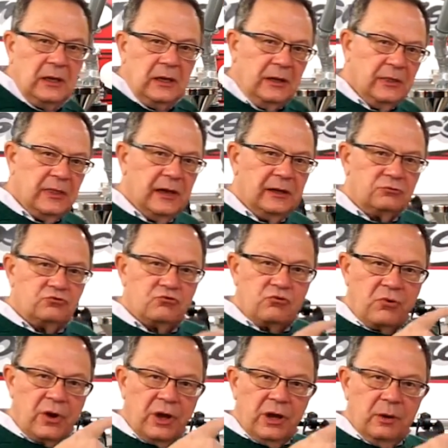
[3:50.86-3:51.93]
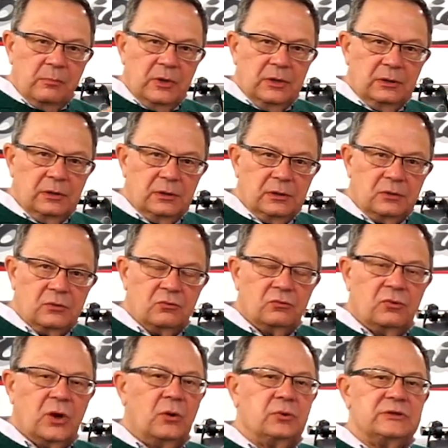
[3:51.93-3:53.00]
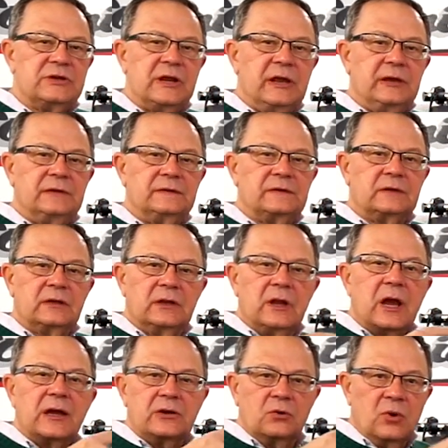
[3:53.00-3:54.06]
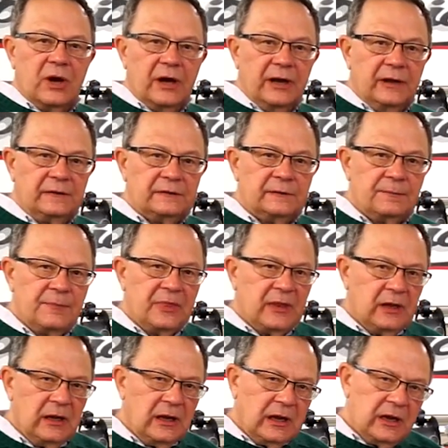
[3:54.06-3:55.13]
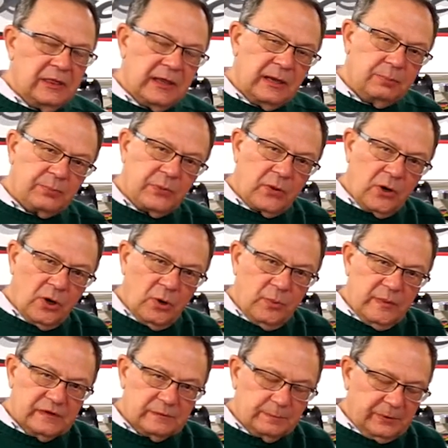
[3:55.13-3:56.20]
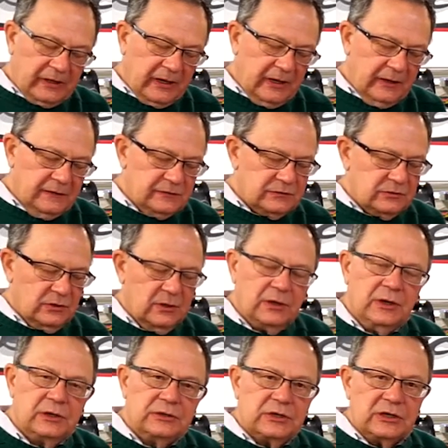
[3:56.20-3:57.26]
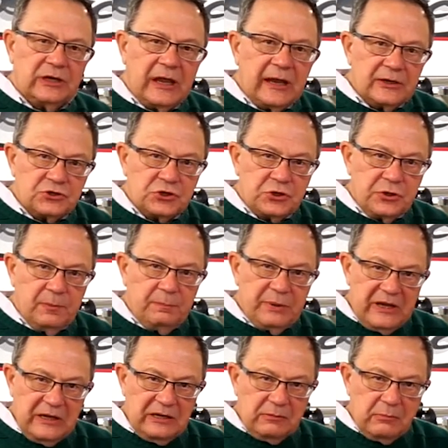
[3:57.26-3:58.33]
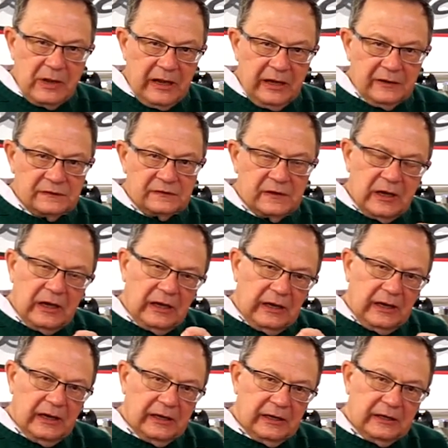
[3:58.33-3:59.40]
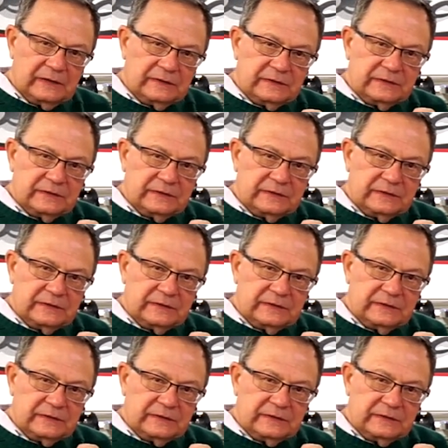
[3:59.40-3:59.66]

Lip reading: That drum rotates clockwise, and that probe is placed to catch the bean mass at its